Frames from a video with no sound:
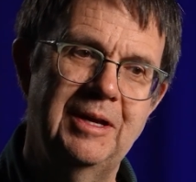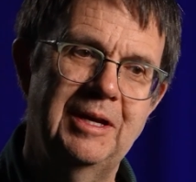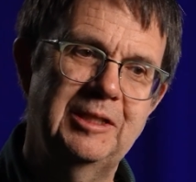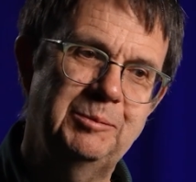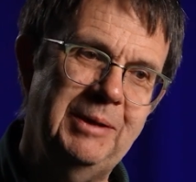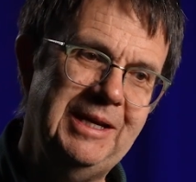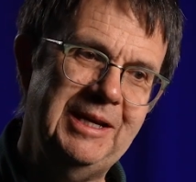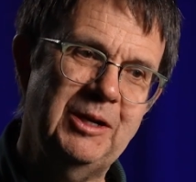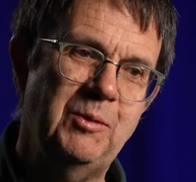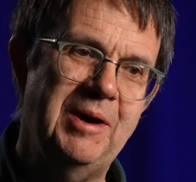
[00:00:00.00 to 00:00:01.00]

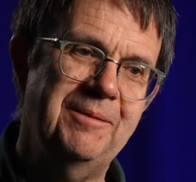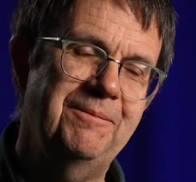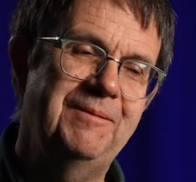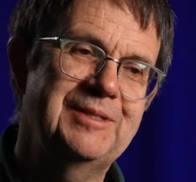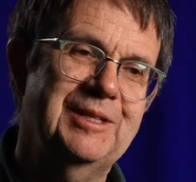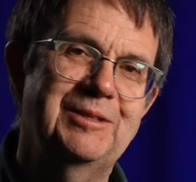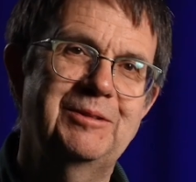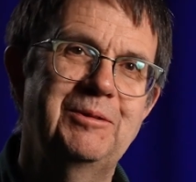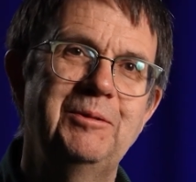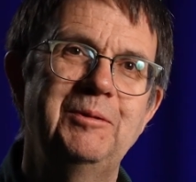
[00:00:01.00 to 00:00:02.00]
Explaining quantum physics
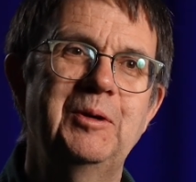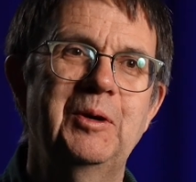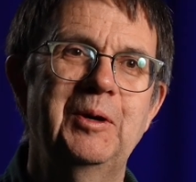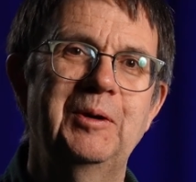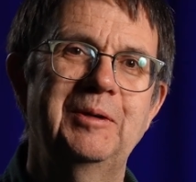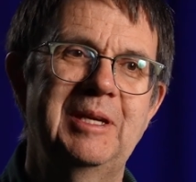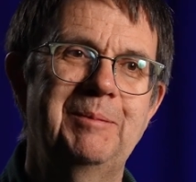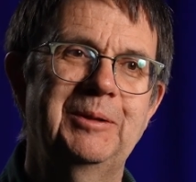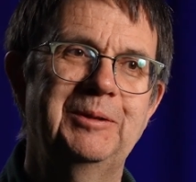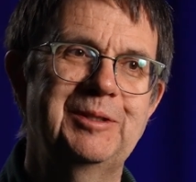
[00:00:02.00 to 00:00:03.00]
to your
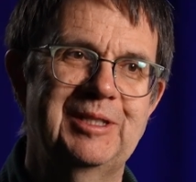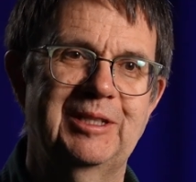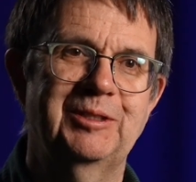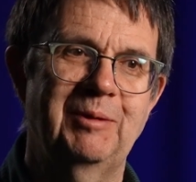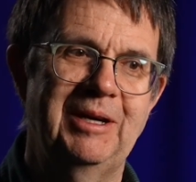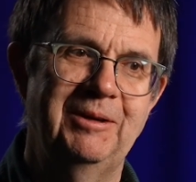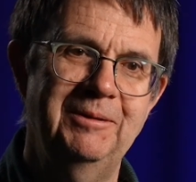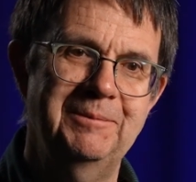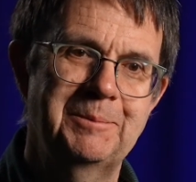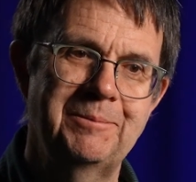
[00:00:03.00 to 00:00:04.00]
typical sixth grader,